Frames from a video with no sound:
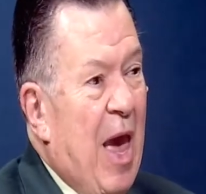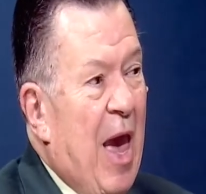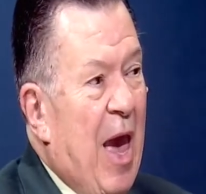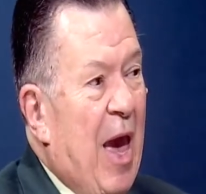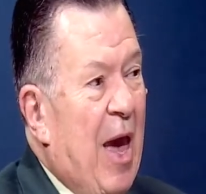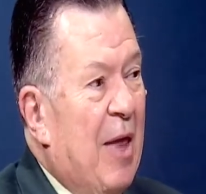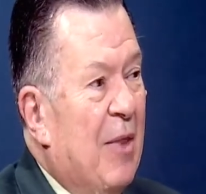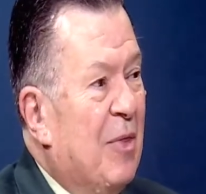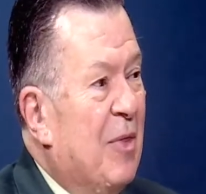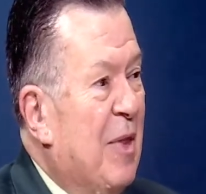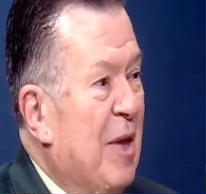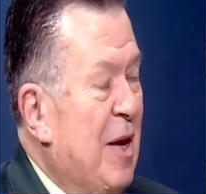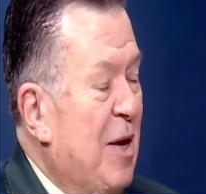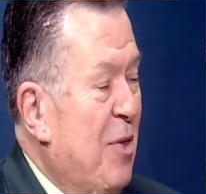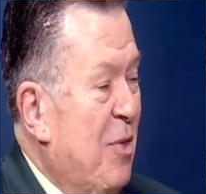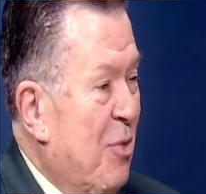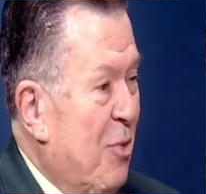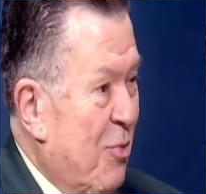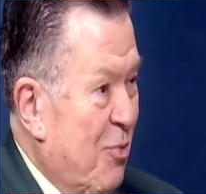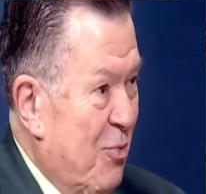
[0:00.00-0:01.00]
And the
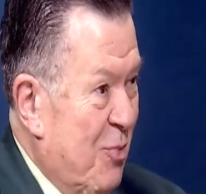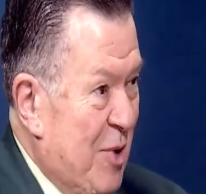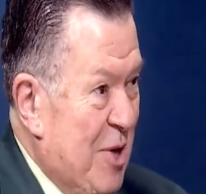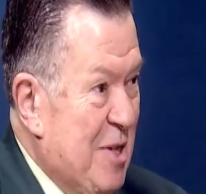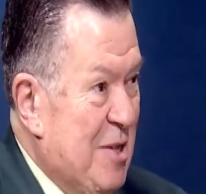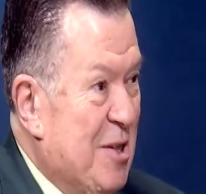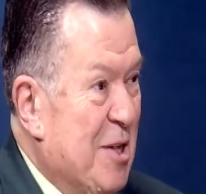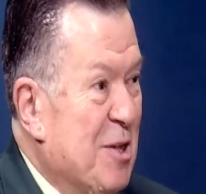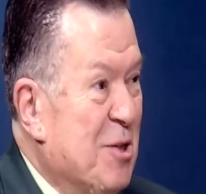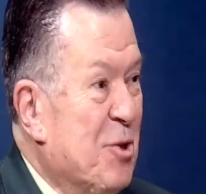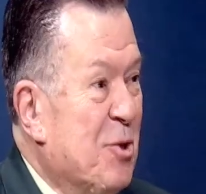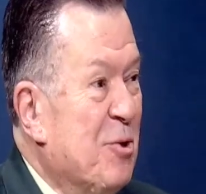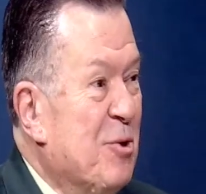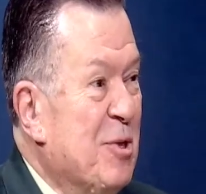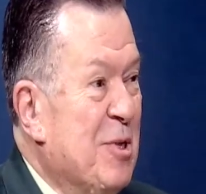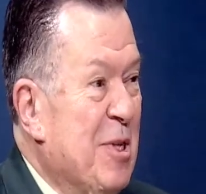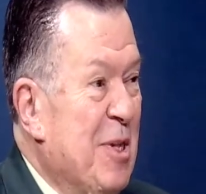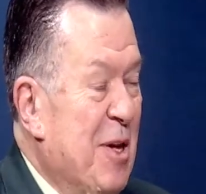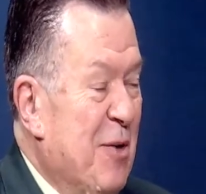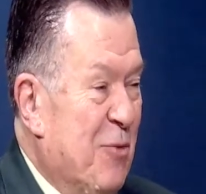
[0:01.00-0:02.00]
3
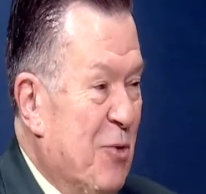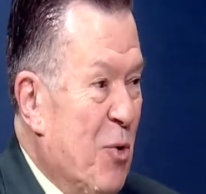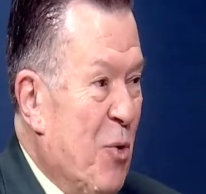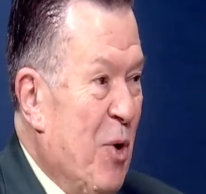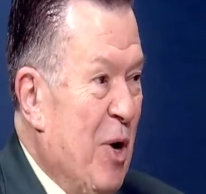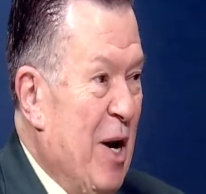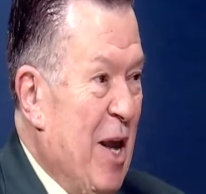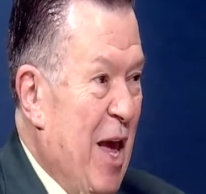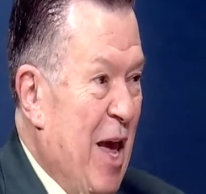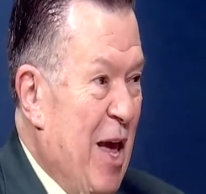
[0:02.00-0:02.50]
sisters lived on